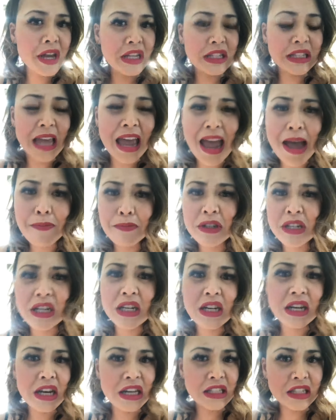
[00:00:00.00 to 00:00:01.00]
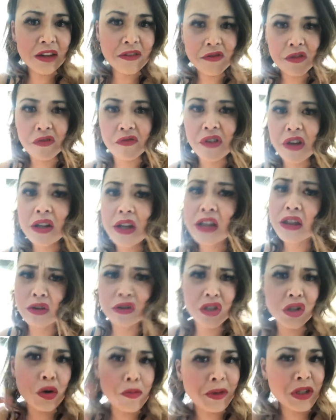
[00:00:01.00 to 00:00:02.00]
it's empty, it's unfulfilling,
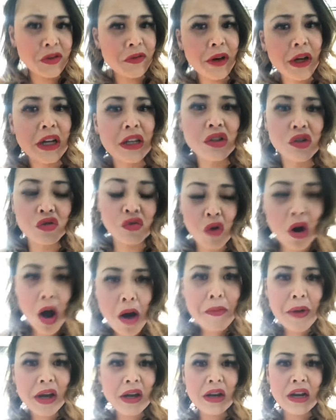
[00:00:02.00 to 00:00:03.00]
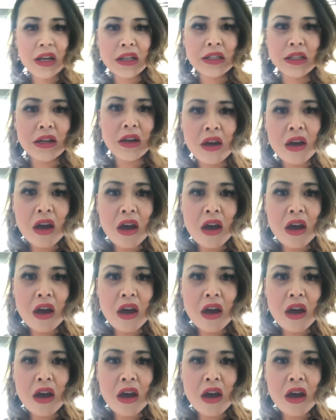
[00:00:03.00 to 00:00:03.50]
there's so much fucking drama in it.